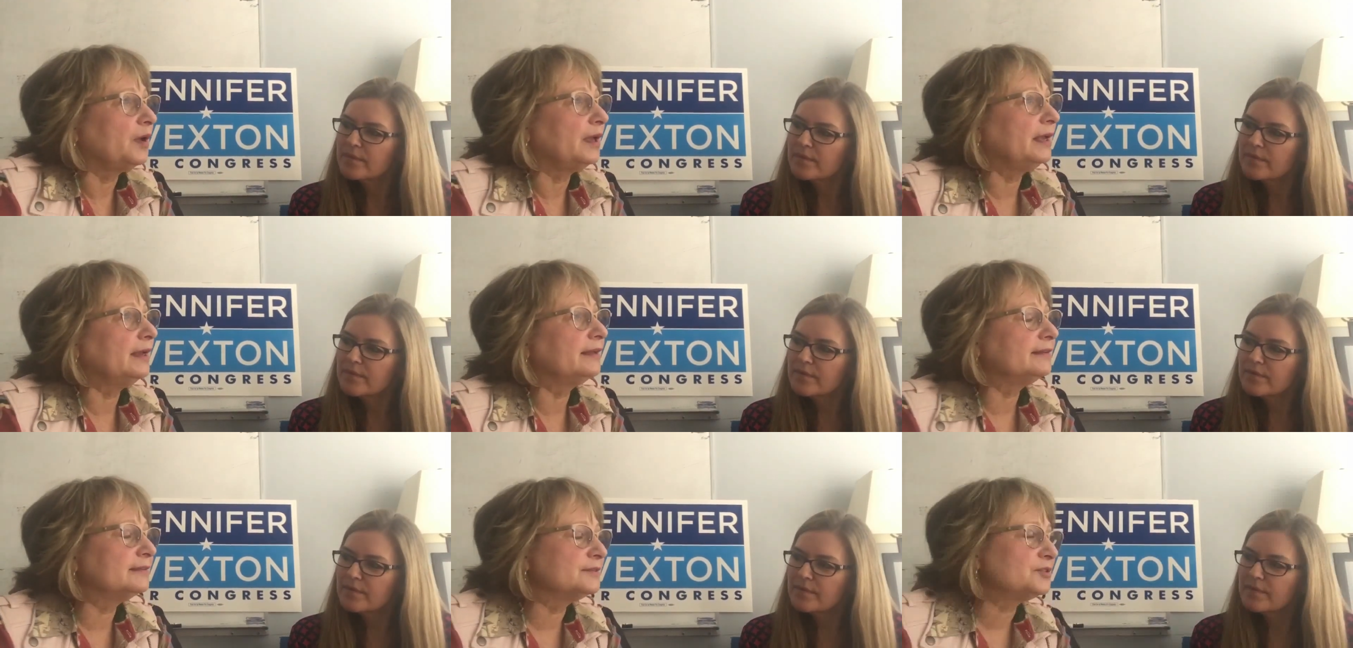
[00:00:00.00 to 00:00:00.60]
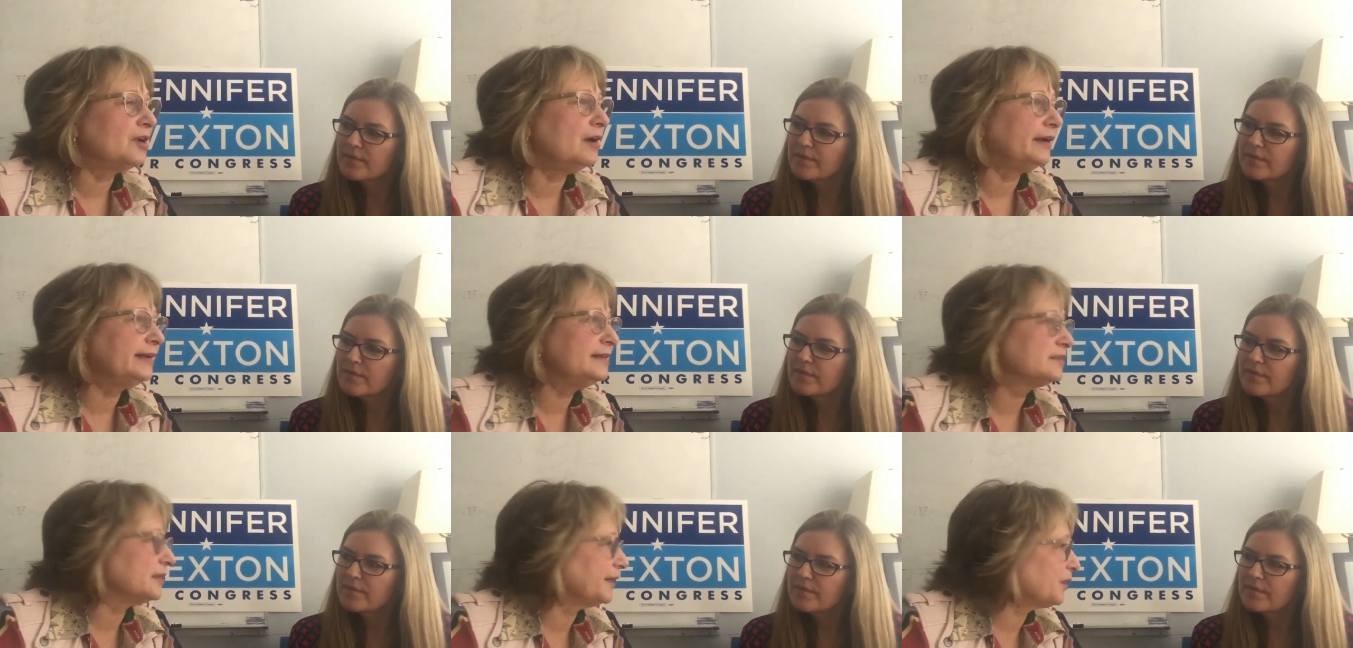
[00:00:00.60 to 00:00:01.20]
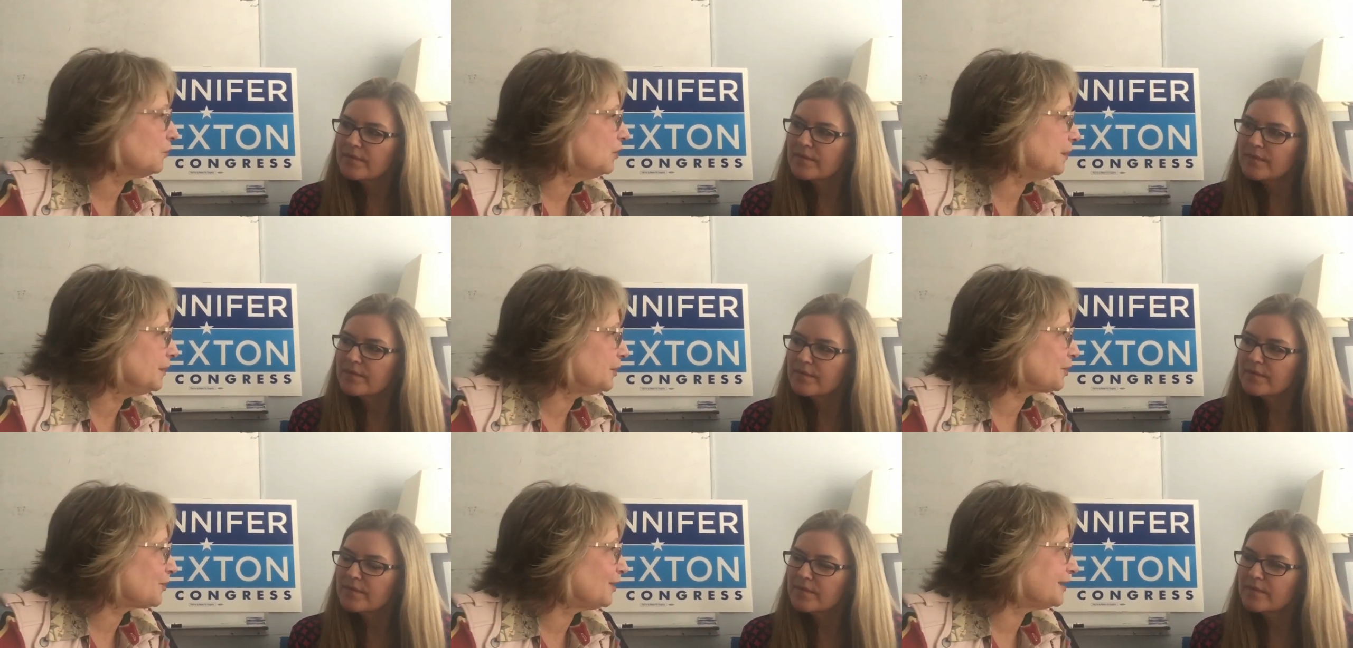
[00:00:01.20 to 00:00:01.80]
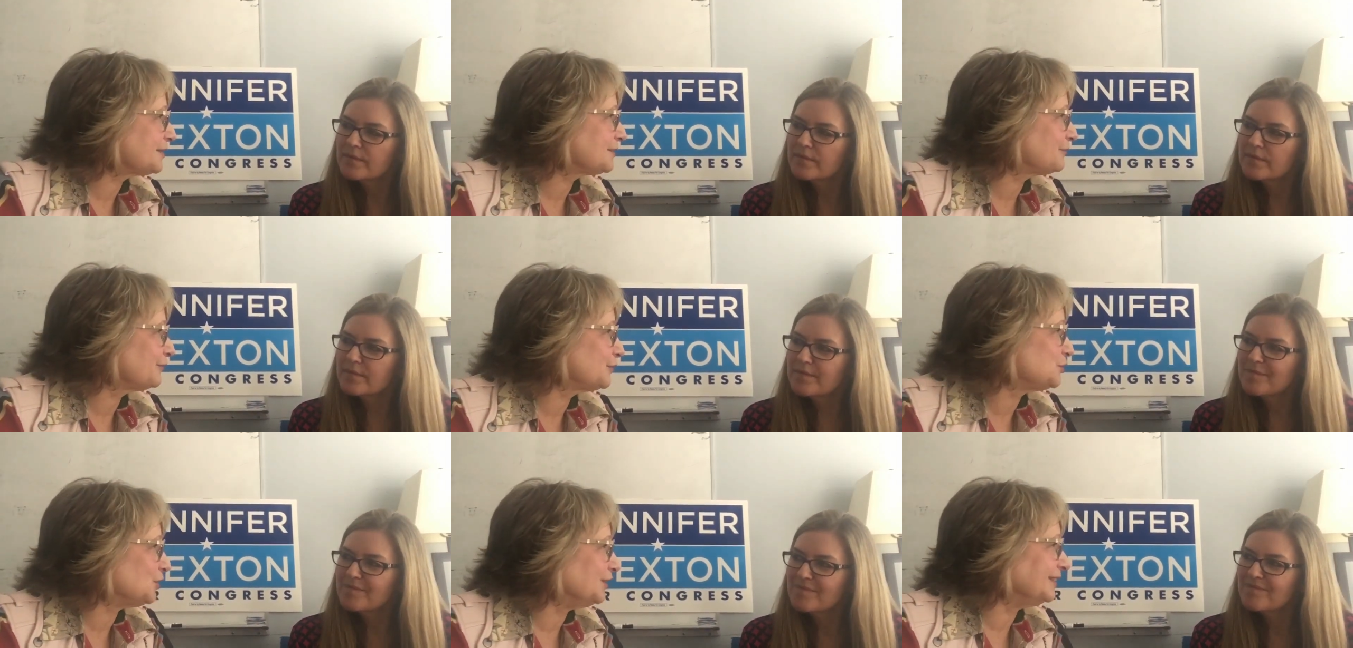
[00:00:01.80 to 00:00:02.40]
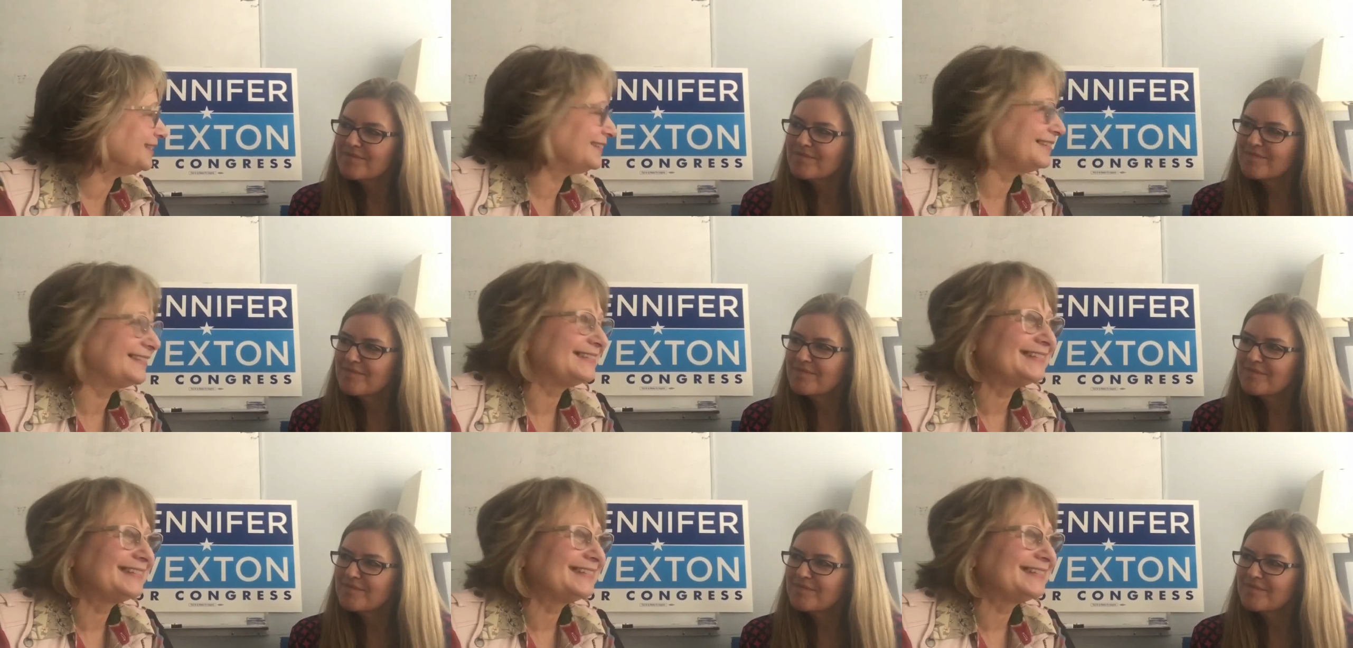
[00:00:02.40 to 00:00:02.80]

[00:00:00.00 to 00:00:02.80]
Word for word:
Speaker 1: And talking to other women across Virginia,